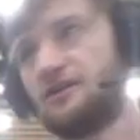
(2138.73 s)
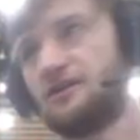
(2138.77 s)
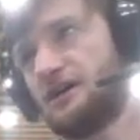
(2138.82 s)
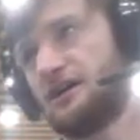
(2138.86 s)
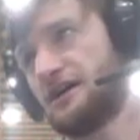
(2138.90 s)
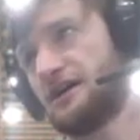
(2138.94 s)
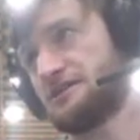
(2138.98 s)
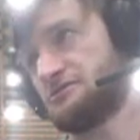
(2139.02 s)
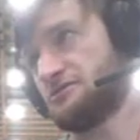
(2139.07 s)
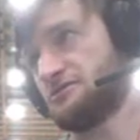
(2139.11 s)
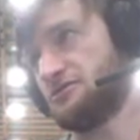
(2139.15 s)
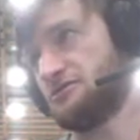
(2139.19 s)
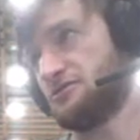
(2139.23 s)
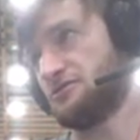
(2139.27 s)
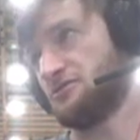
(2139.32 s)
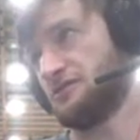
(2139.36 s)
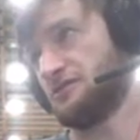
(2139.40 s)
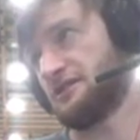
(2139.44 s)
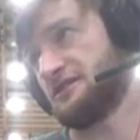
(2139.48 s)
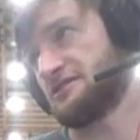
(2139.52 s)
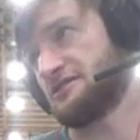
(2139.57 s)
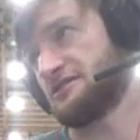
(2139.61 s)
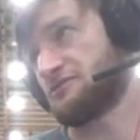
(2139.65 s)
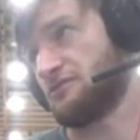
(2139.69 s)
As we know,
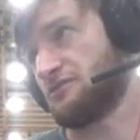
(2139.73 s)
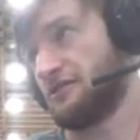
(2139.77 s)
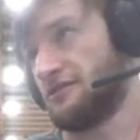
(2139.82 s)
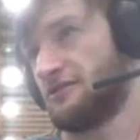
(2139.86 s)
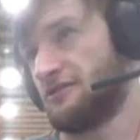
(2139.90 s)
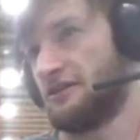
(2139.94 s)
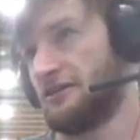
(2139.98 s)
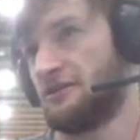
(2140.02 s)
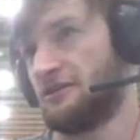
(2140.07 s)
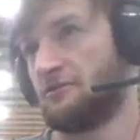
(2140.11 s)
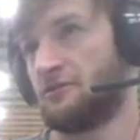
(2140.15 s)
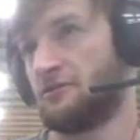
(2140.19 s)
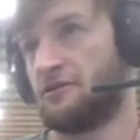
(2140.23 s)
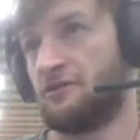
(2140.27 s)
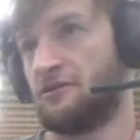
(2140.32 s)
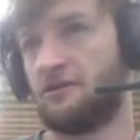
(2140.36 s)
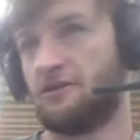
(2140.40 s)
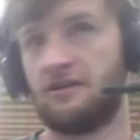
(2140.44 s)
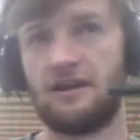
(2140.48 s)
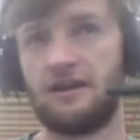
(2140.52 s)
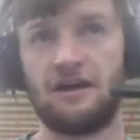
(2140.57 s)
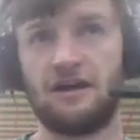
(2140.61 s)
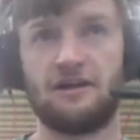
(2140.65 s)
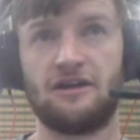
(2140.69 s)
it is quite early in the morning,
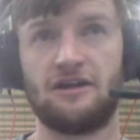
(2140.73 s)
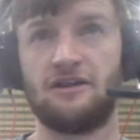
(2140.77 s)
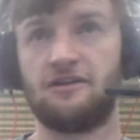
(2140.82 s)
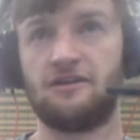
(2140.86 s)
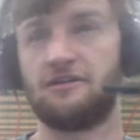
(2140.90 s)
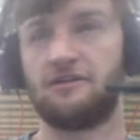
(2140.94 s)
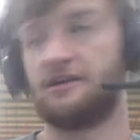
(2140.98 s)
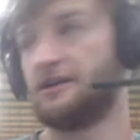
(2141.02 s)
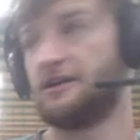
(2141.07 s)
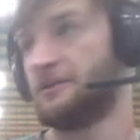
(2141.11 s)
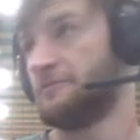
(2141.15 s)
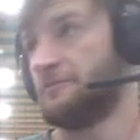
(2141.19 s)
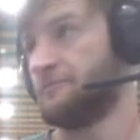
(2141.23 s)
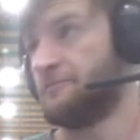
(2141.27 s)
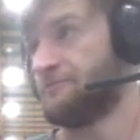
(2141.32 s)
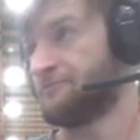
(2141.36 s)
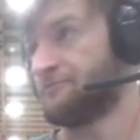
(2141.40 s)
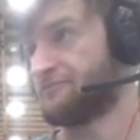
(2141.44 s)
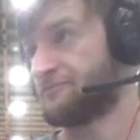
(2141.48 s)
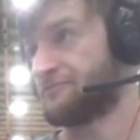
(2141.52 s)
and